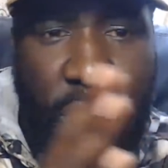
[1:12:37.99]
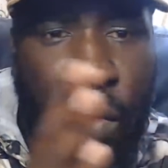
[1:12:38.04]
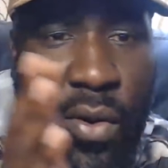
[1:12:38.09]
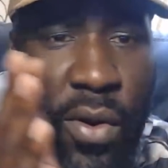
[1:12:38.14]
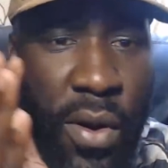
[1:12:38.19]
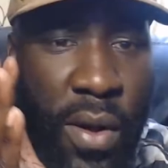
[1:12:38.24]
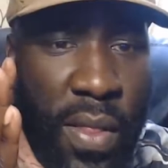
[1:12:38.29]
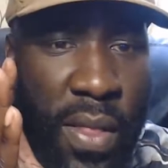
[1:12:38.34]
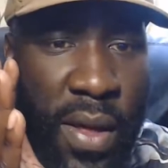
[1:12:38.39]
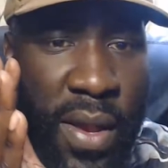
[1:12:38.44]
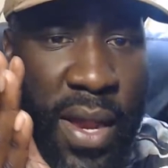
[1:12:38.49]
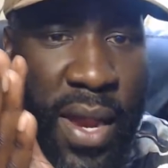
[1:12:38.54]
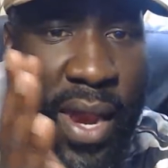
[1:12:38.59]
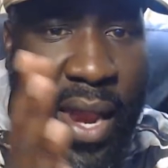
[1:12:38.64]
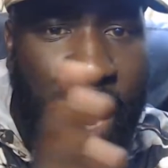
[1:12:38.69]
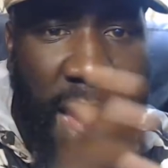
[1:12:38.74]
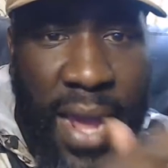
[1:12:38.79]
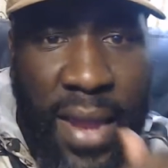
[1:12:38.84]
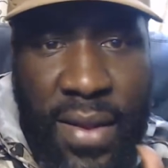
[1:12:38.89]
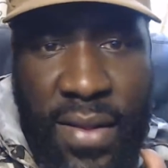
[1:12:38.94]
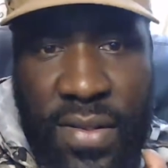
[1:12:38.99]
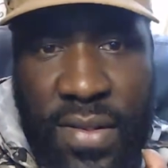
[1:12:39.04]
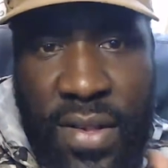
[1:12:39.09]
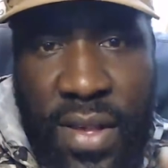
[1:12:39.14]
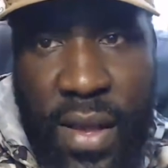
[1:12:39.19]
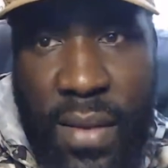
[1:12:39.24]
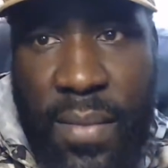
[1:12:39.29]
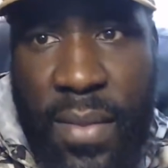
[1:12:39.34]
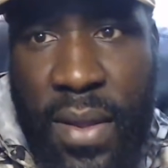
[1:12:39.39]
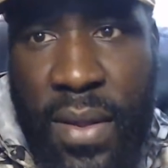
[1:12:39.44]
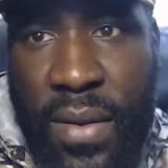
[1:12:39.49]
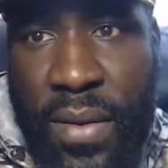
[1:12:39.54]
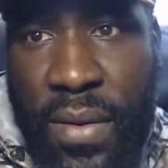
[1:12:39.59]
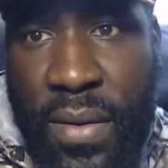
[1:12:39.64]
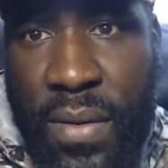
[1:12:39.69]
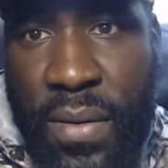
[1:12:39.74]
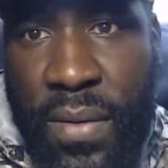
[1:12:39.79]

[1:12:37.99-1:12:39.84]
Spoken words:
reward of the light is coming.